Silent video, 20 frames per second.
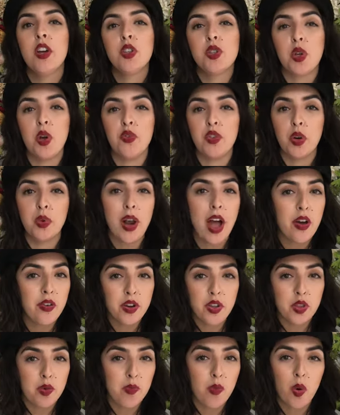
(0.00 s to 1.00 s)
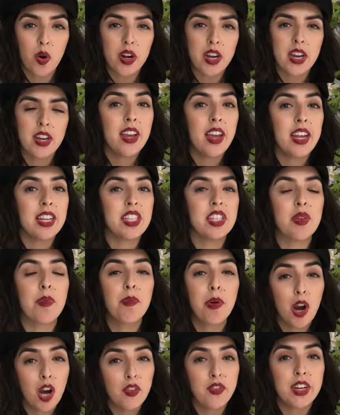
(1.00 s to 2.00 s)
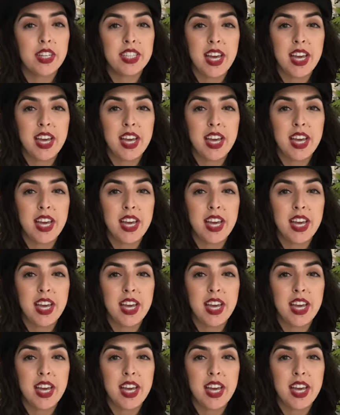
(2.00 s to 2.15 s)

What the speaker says: So if you're around in the morning, it's the perfect